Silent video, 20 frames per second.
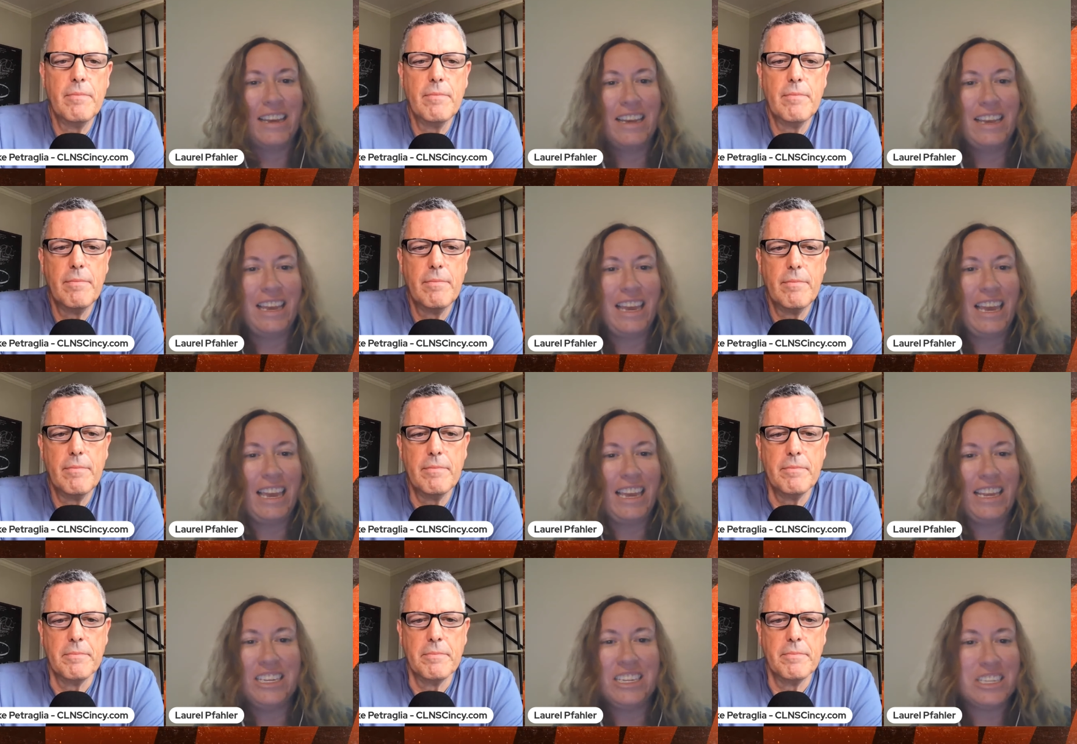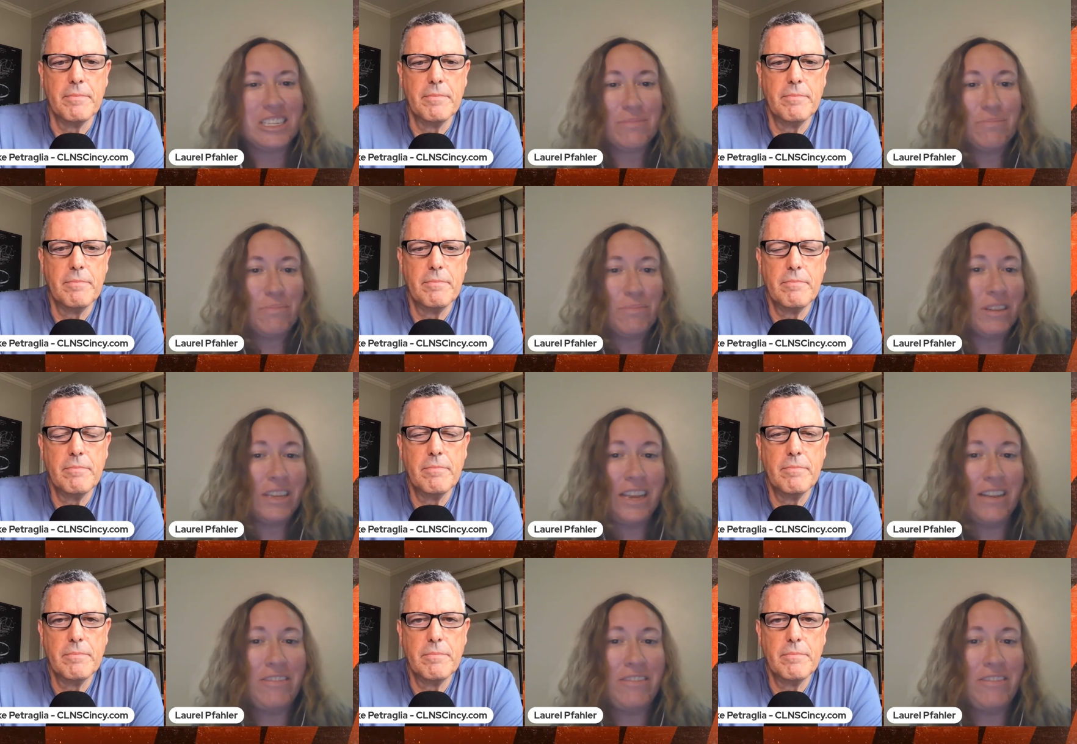Speaker 1: he just
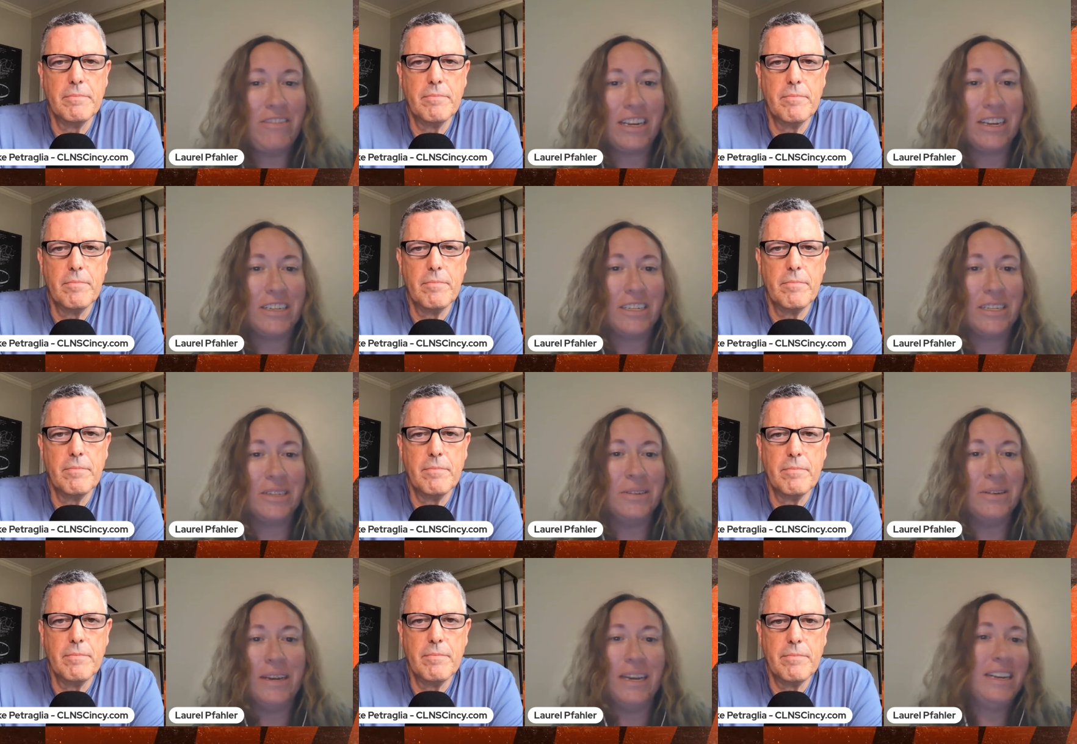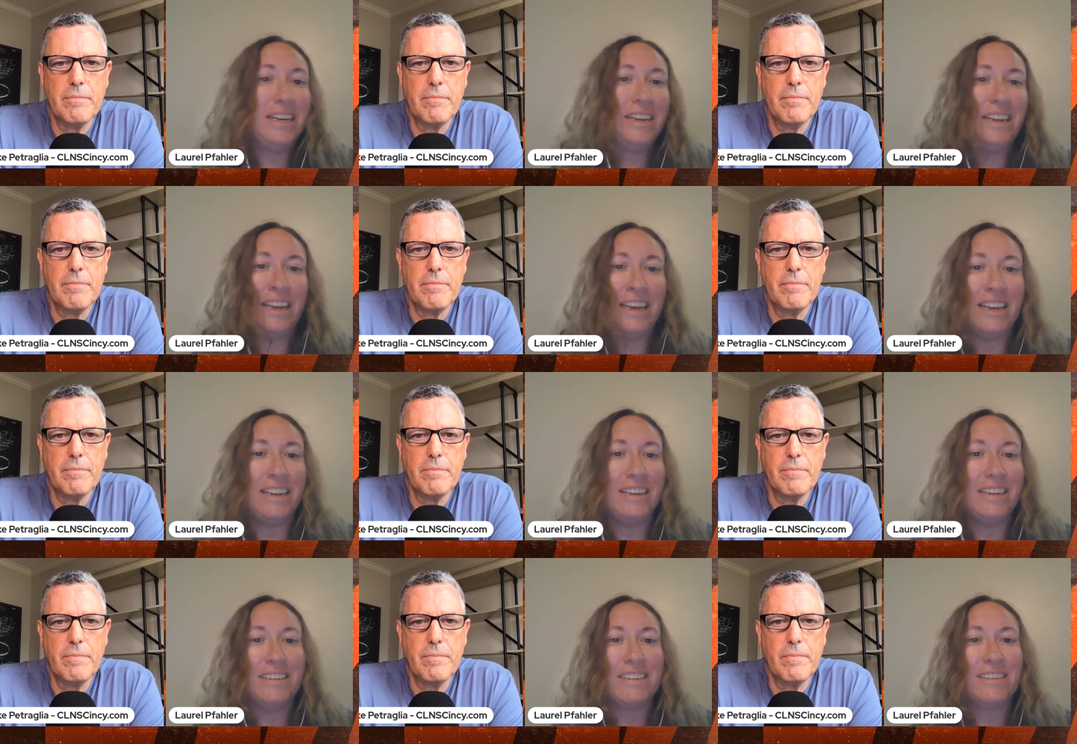believed he could do it.
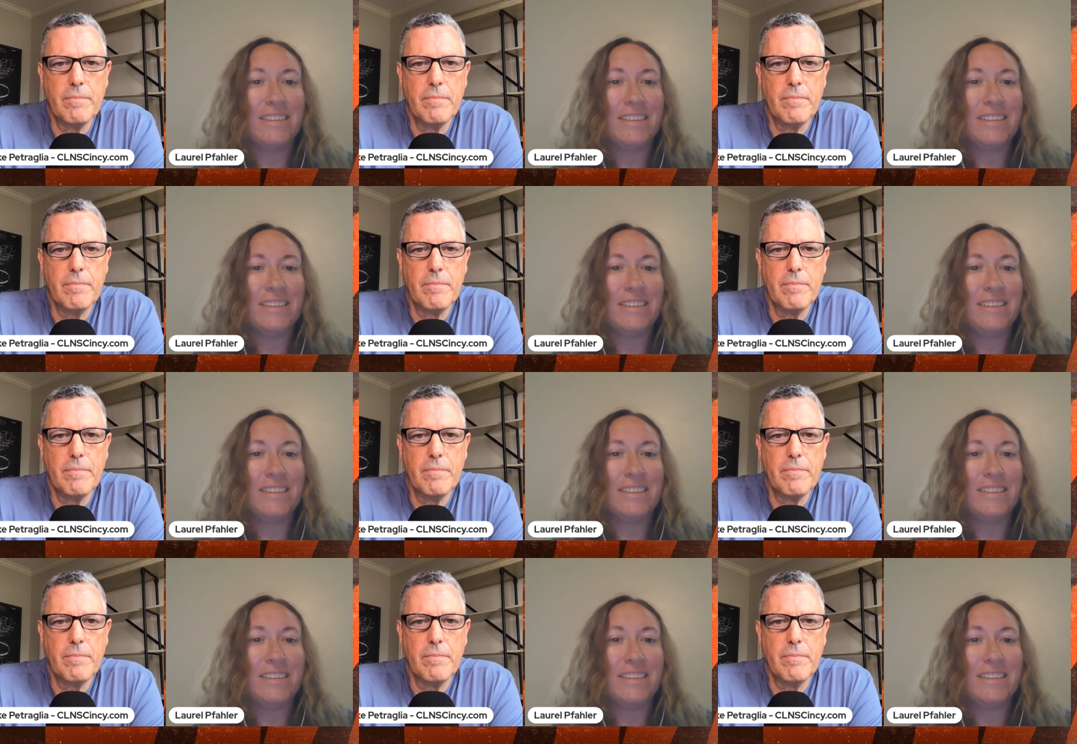And